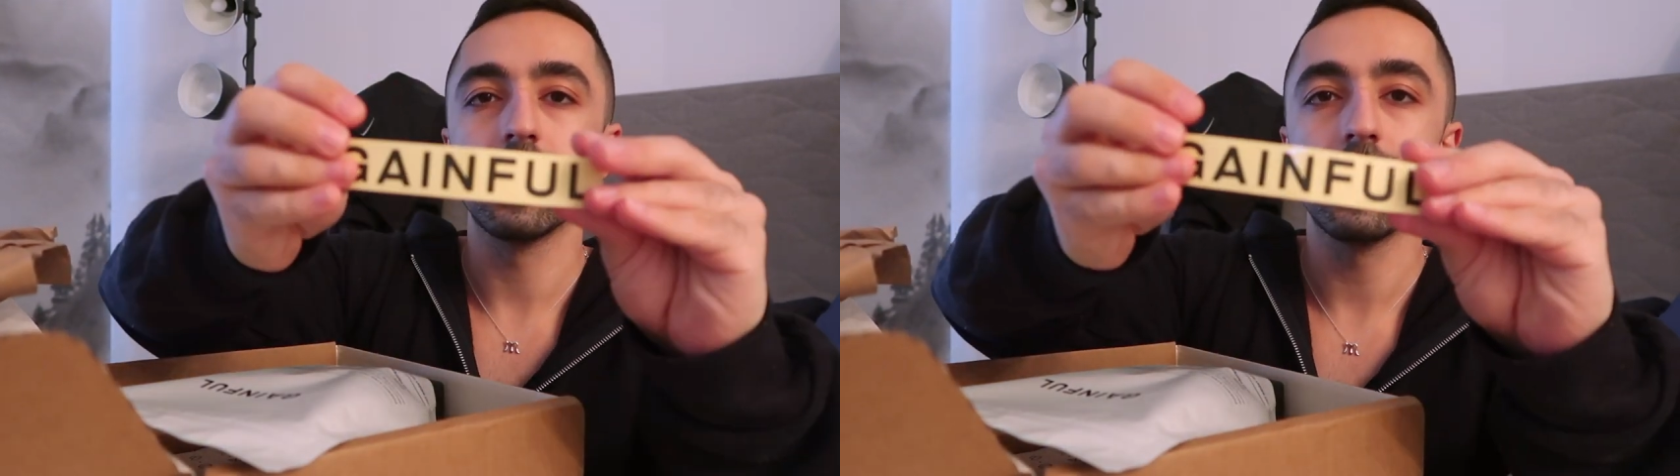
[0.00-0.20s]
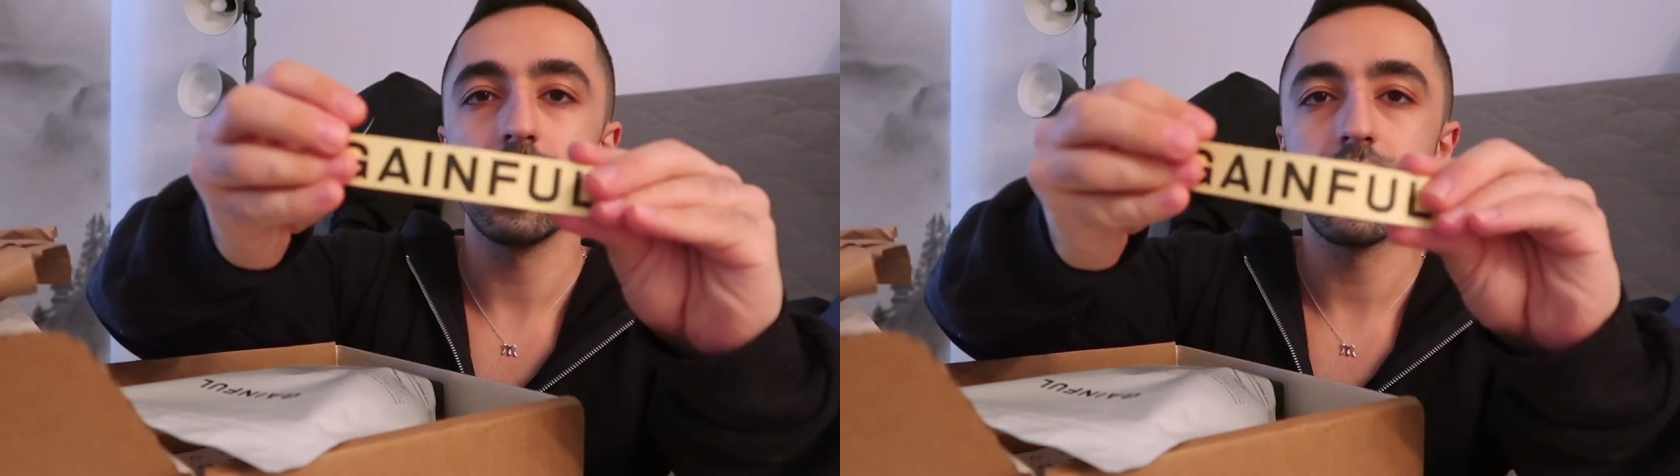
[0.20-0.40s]

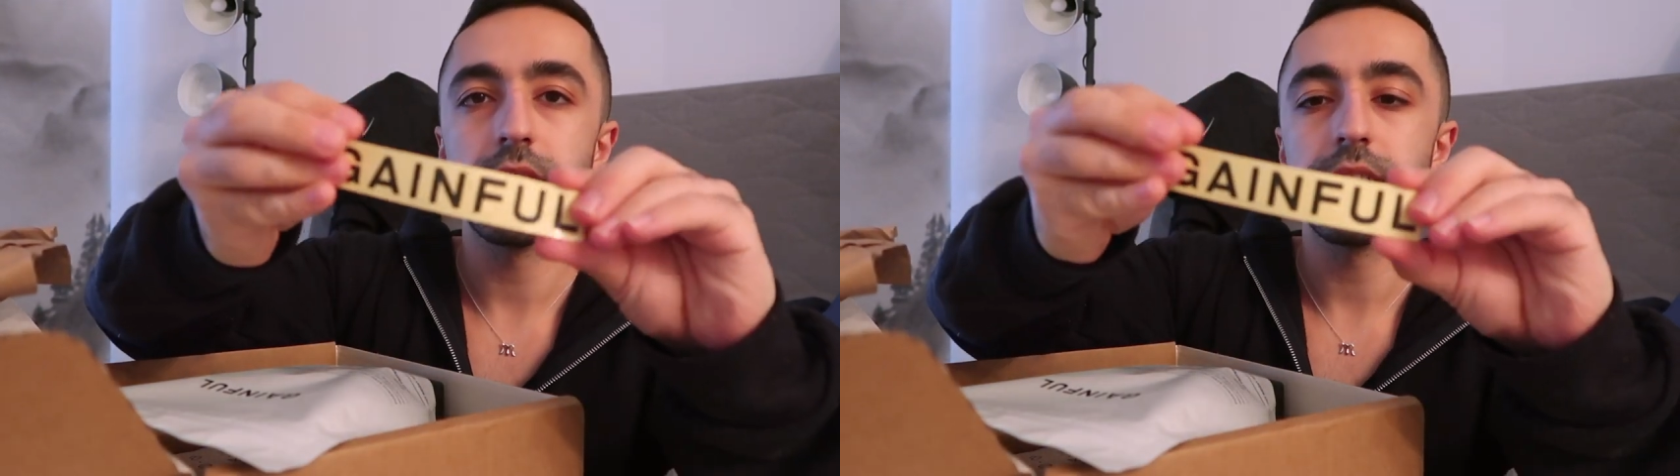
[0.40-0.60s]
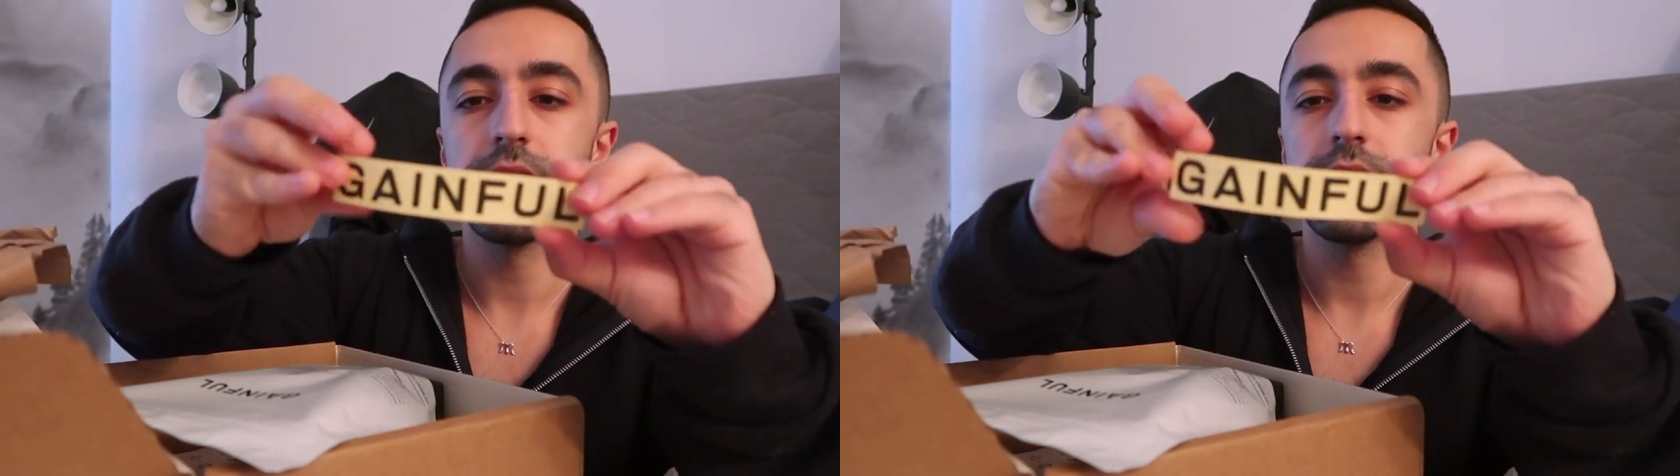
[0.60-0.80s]

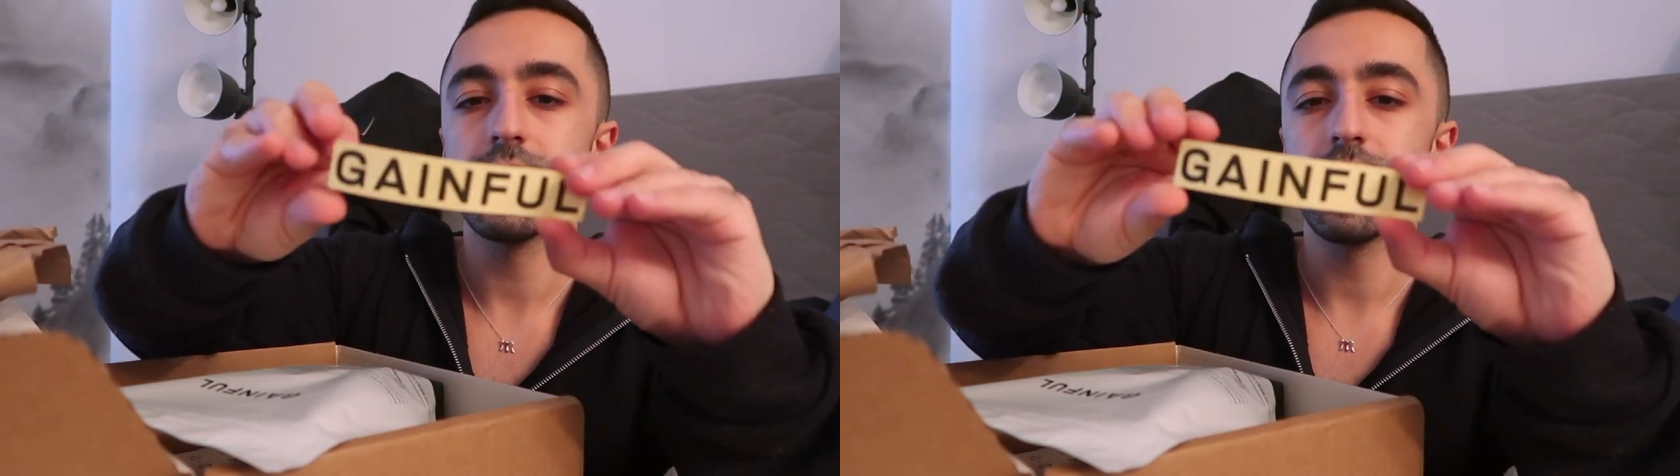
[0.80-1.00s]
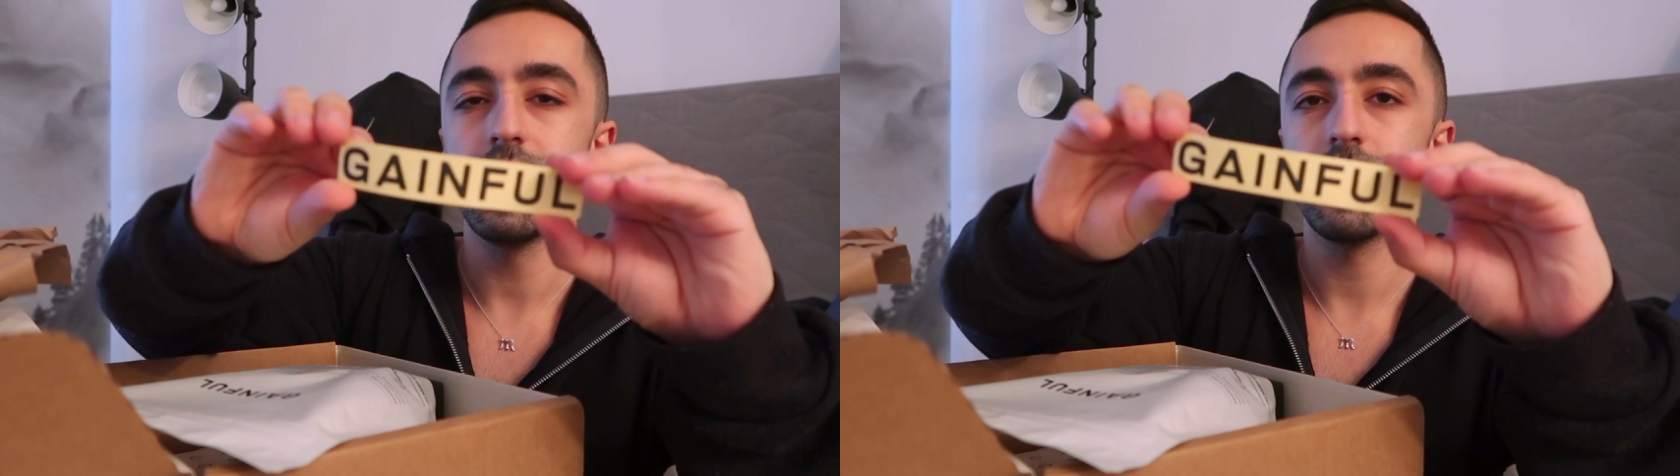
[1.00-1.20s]
sticker.
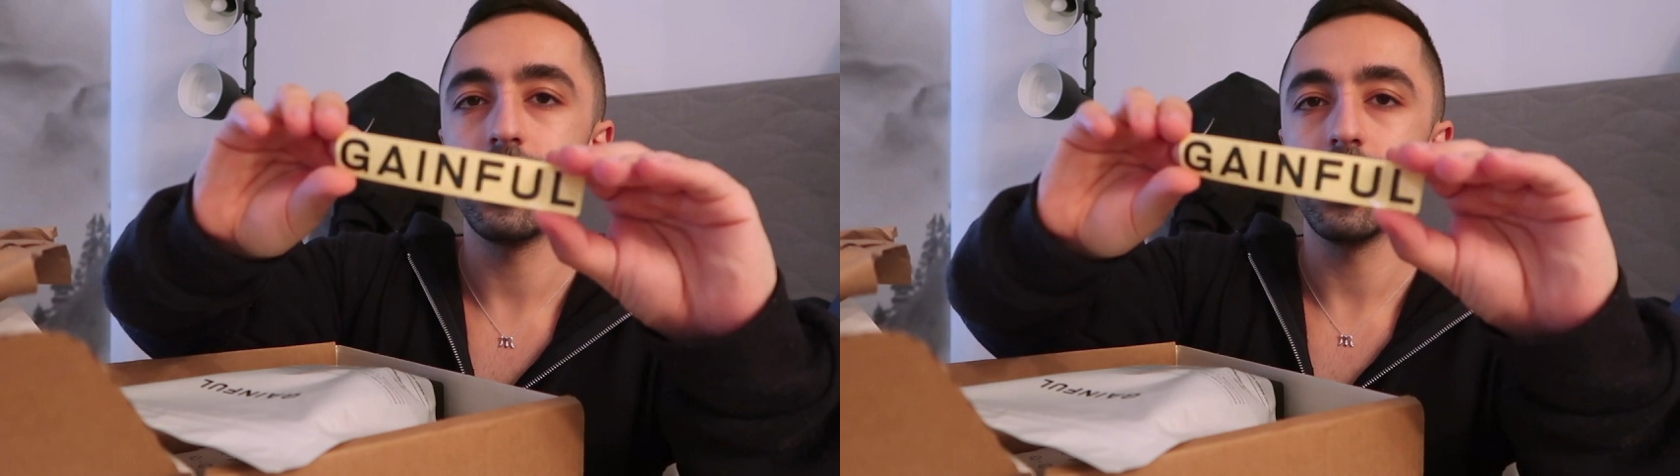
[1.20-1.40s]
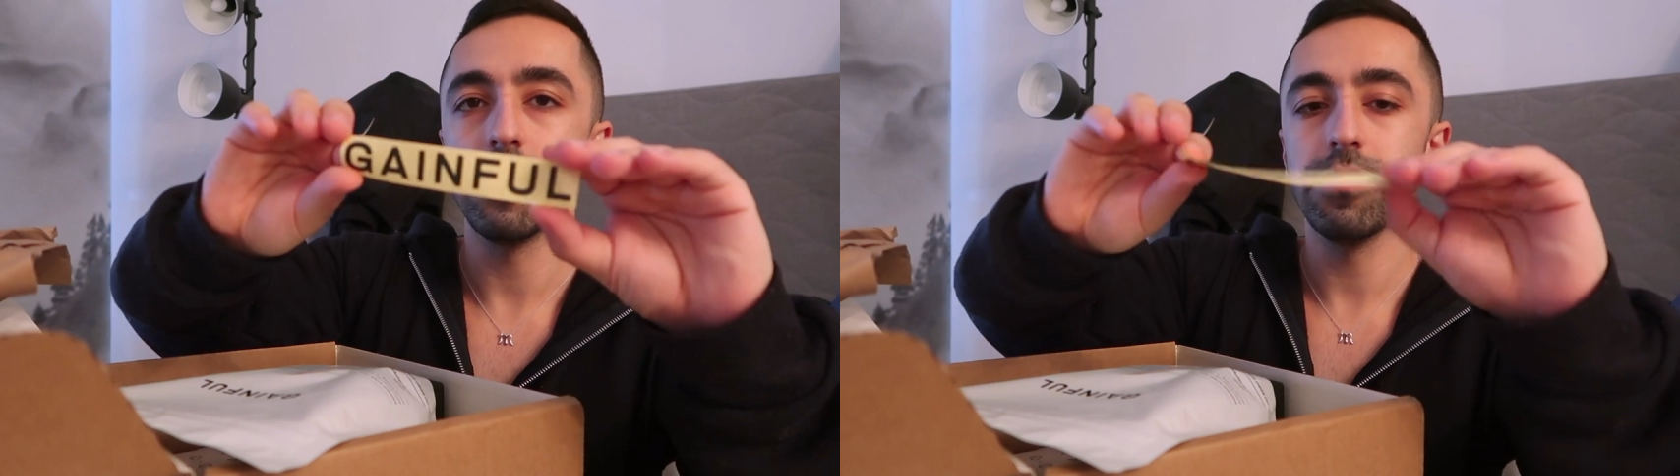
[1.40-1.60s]
That's kind of
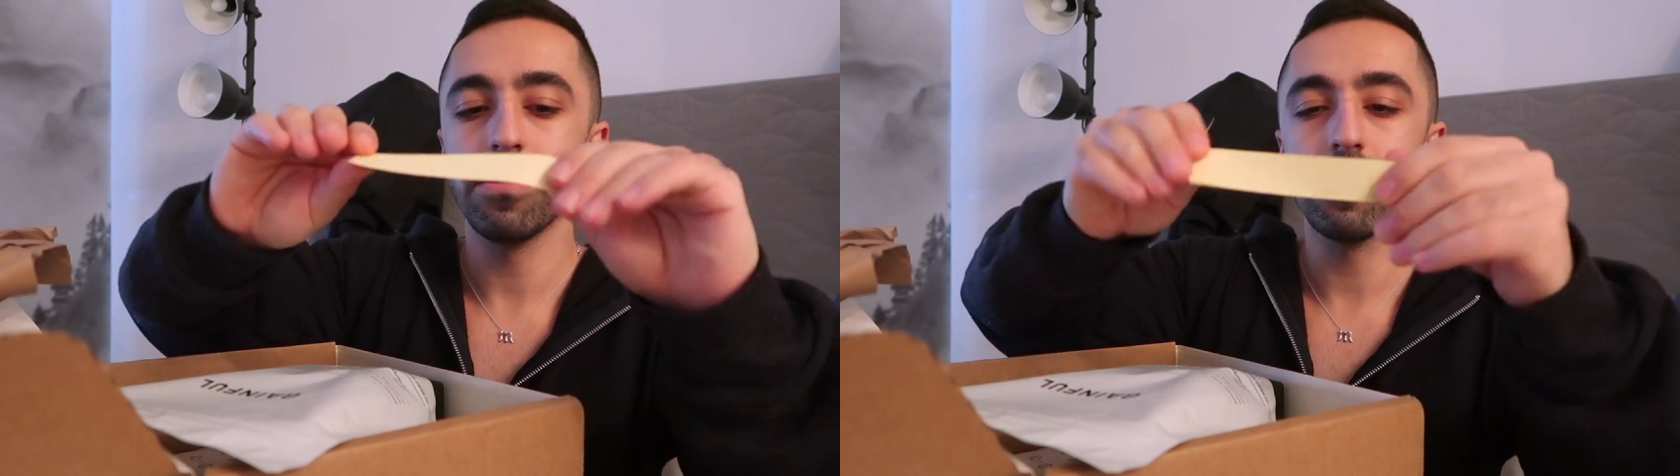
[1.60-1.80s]
cute.